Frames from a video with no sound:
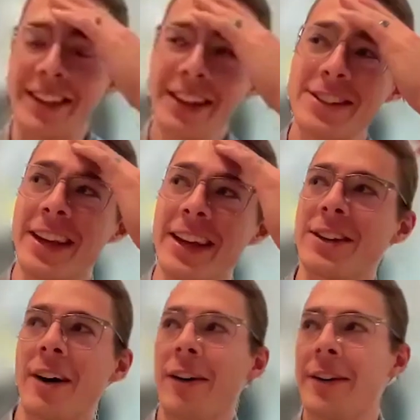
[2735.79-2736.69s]
it's like
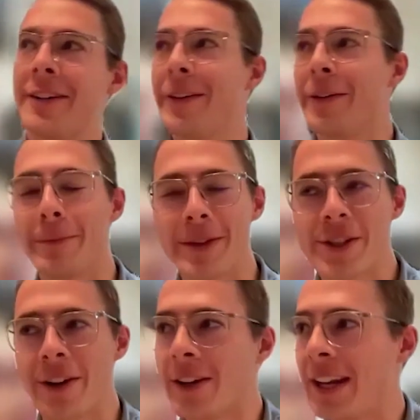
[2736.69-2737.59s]
adulthood or
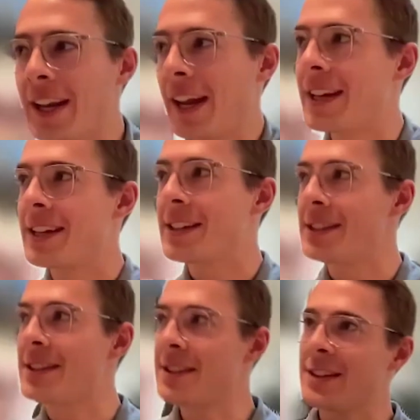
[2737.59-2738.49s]
maturity
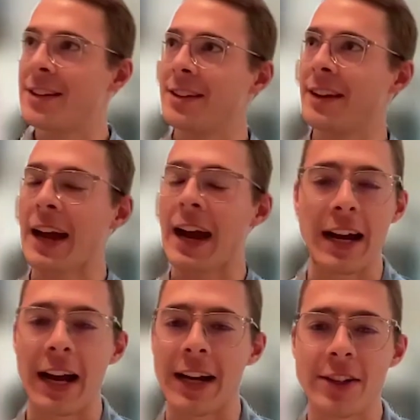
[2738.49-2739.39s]
is like,
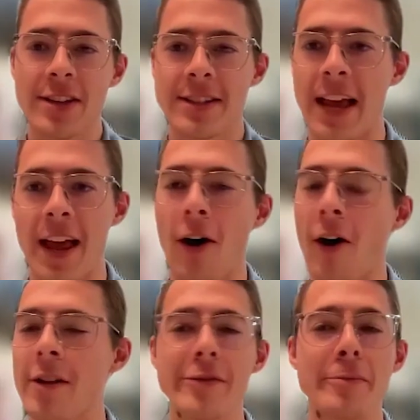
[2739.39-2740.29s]
I just set
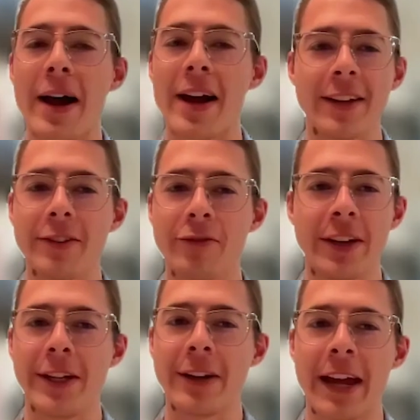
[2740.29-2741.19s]
all of my
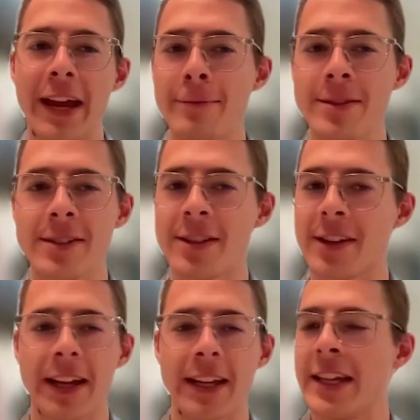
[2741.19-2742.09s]
video games to
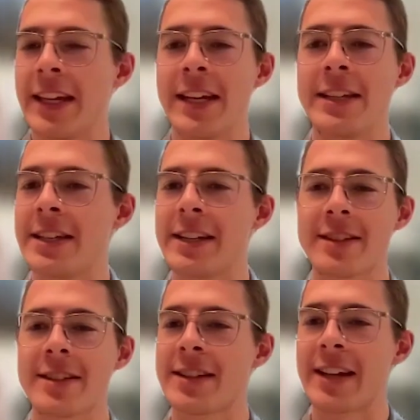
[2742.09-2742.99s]
like the
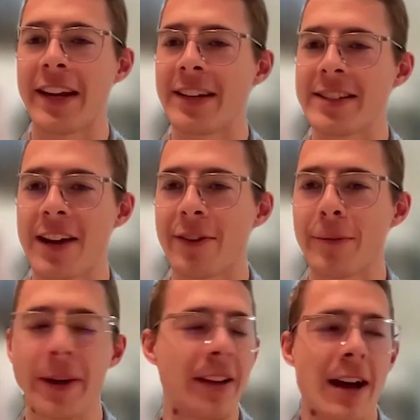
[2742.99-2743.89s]
easiest settings ever,
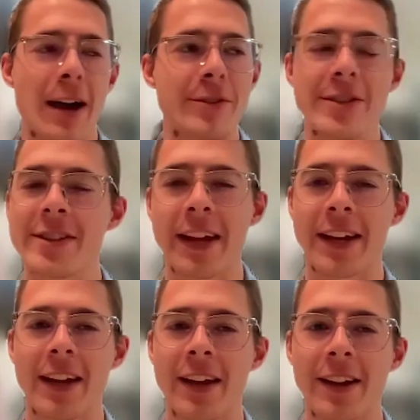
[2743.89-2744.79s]
because I'm just
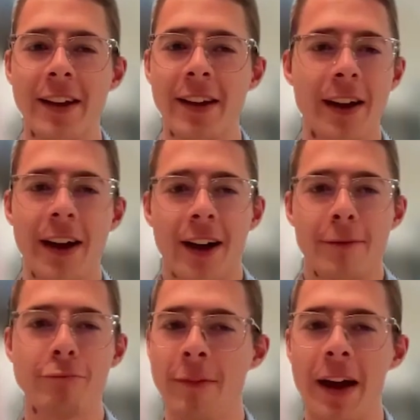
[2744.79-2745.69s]
like,
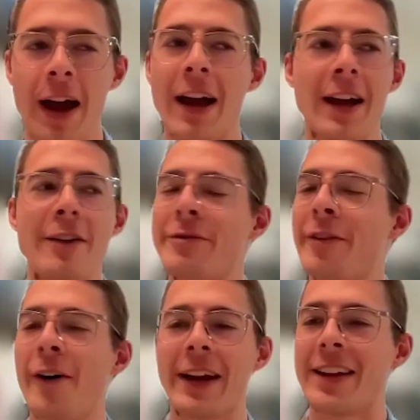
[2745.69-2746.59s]
I've
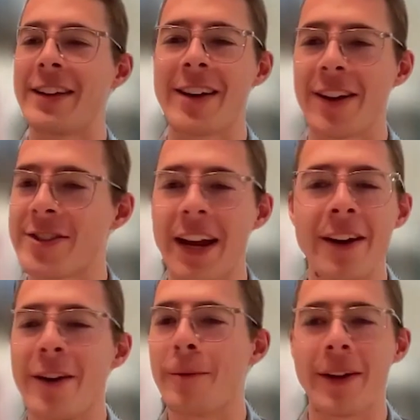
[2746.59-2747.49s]
fallen out of touch. I don't
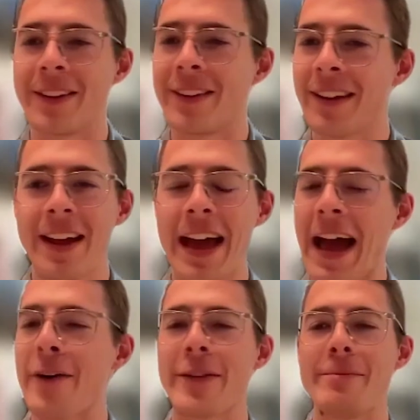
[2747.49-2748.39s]
know
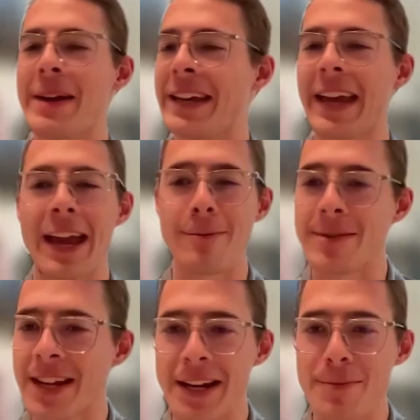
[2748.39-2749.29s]
how they make games
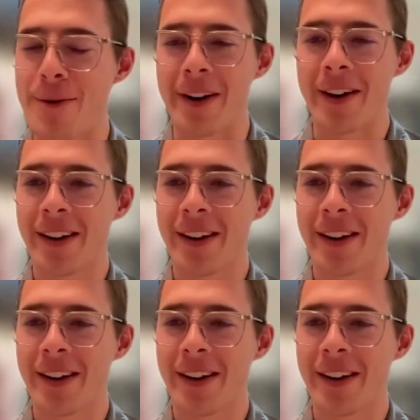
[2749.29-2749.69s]
anymore.